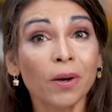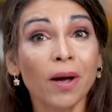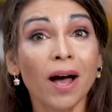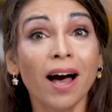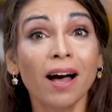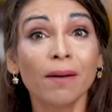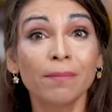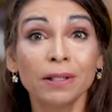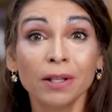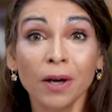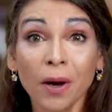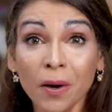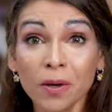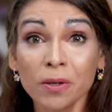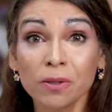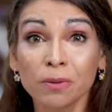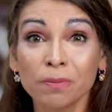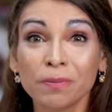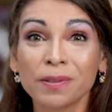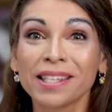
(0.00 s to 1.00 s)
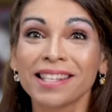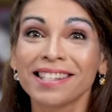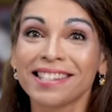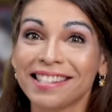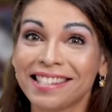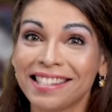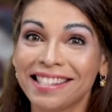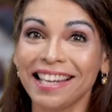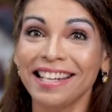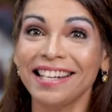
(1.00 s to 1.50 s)
carbon homes
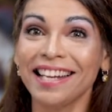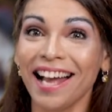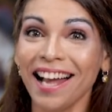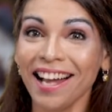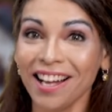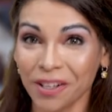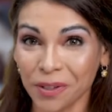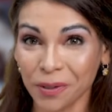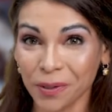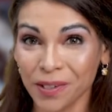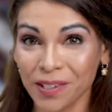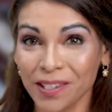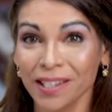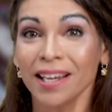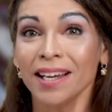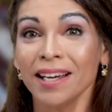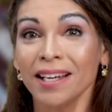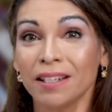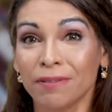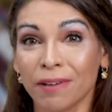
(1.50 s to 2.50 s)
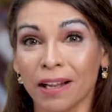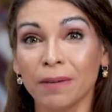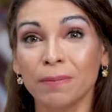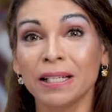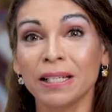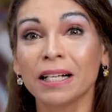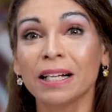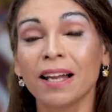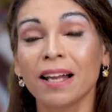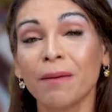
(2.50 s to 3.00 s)
Z House, developed
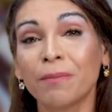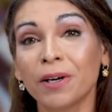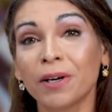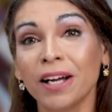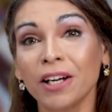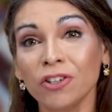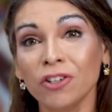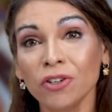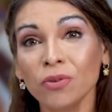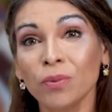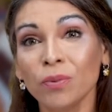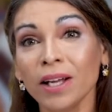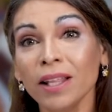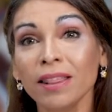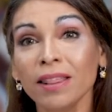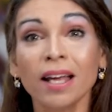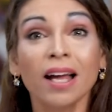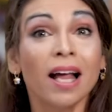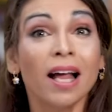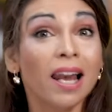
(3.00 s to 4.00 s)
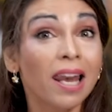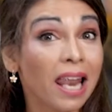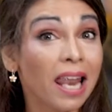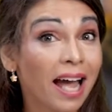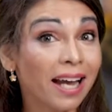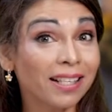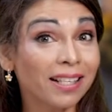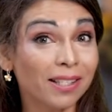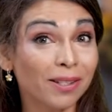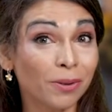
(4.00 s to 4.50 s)
in collaboration with
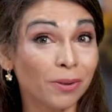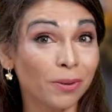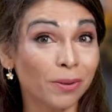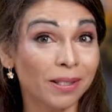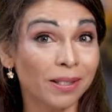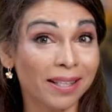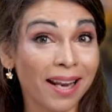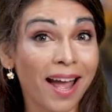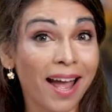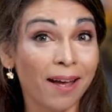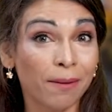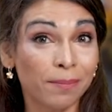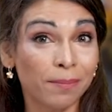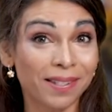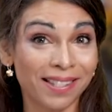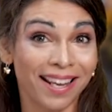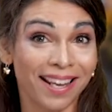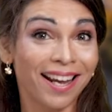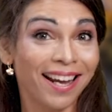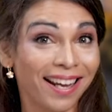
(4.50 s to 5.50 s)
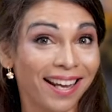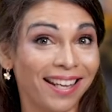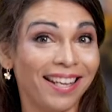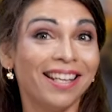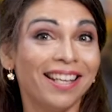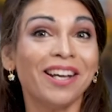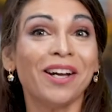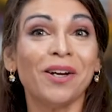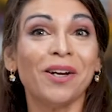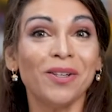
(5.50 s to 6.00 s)
Lightsource Labs,
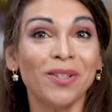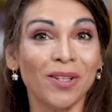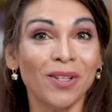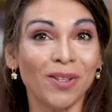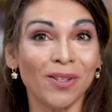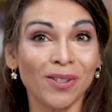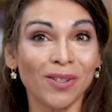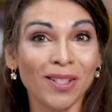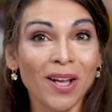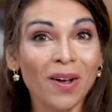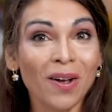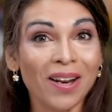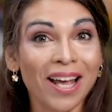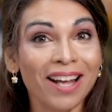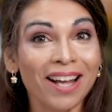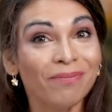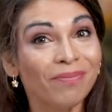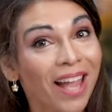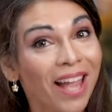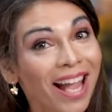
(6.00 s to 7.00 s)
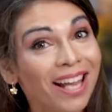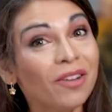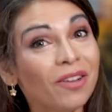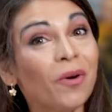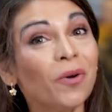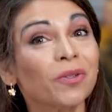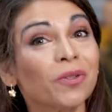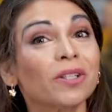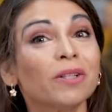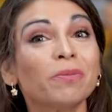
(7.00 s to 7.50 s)
Eco2 Solar, and
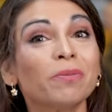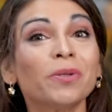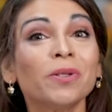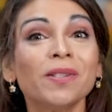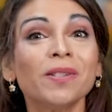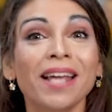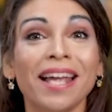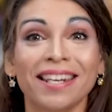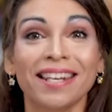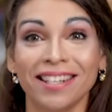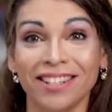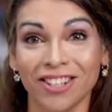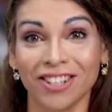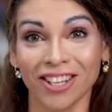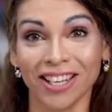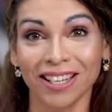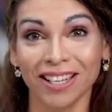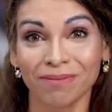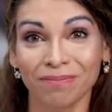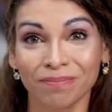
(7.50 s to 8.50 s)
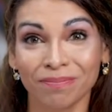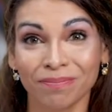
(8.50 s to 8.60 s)
Octopus Energy.